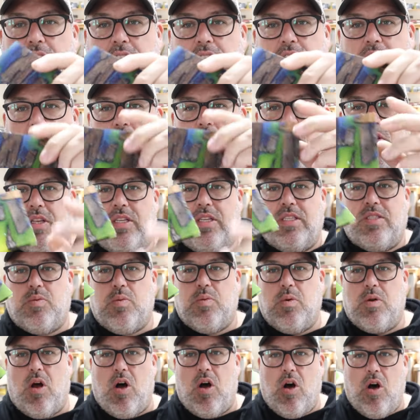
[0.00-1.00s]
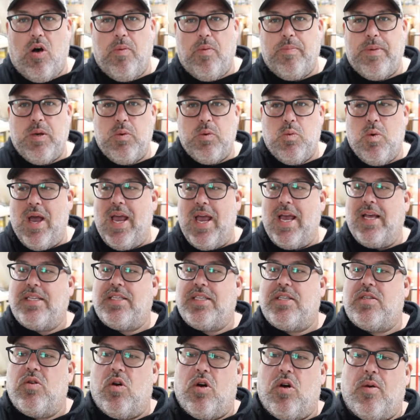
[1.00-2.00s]
So this would all be
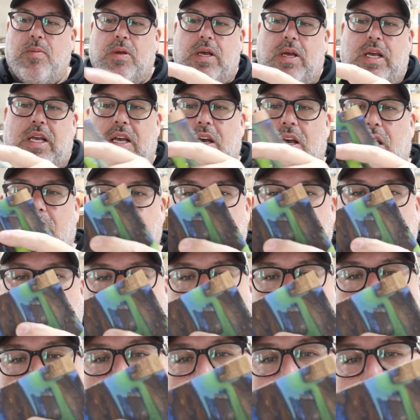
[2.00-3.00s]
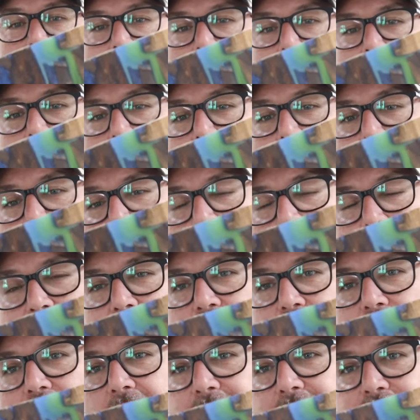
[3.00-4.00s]
waste normally. On this one, it's
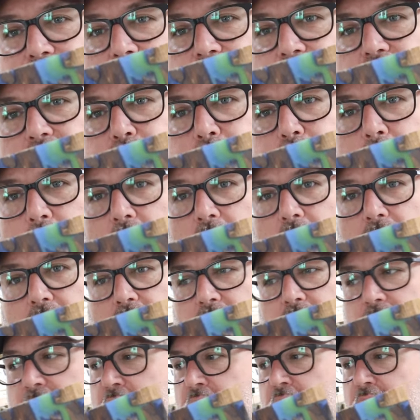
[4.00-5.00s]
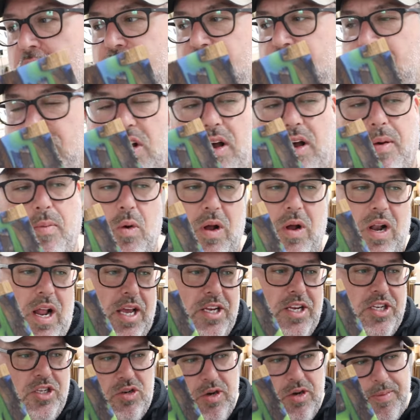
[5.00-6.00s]
actually leftover bark from when
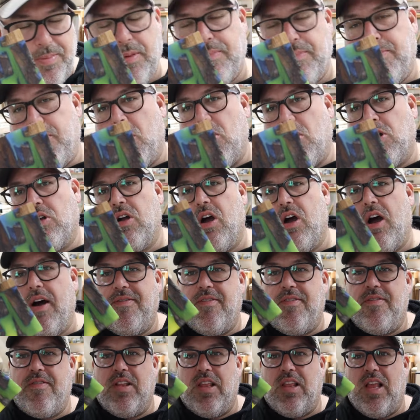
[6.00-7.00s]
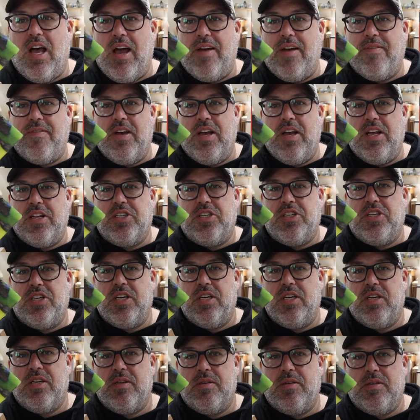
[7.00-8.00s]
I stripped the bark off of a live
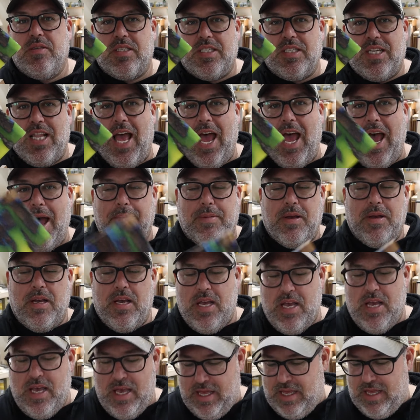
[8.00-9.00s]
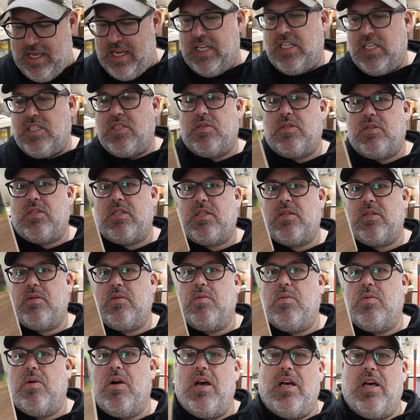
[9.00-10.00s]
edge slab. This
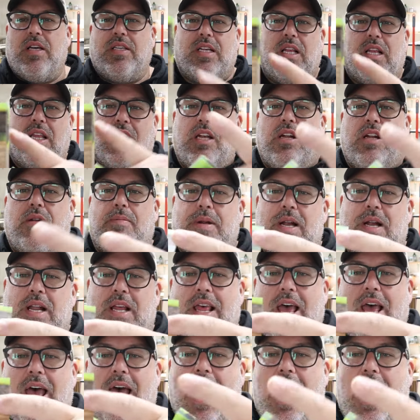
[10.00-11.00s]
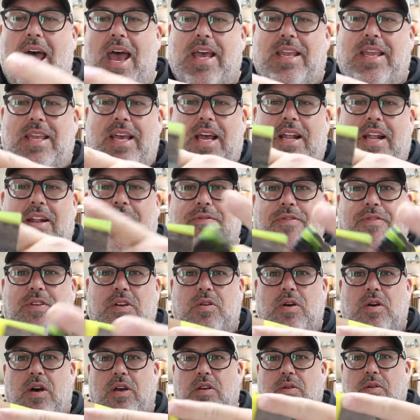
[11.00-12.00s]
was a little bit of that and then a
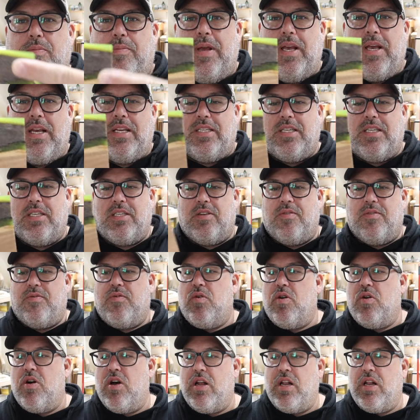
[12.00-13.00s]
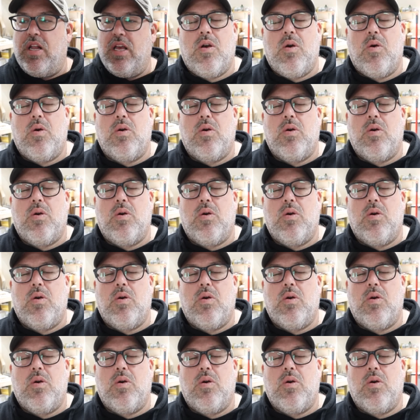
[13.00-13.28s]
few other pieces of wood.